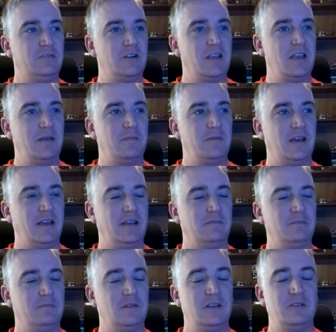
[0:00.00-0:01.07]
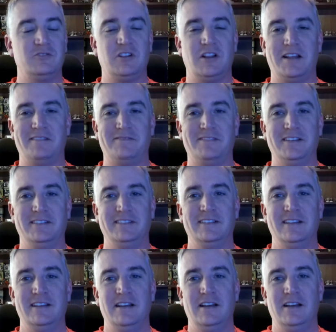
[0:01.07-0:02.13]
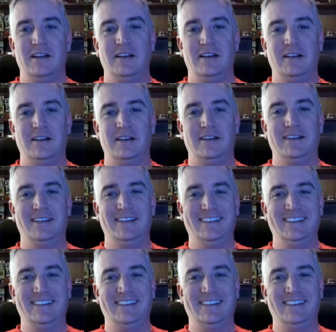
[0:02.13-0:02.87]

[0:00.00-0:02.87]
game night, but it was a lot of fun. Uh,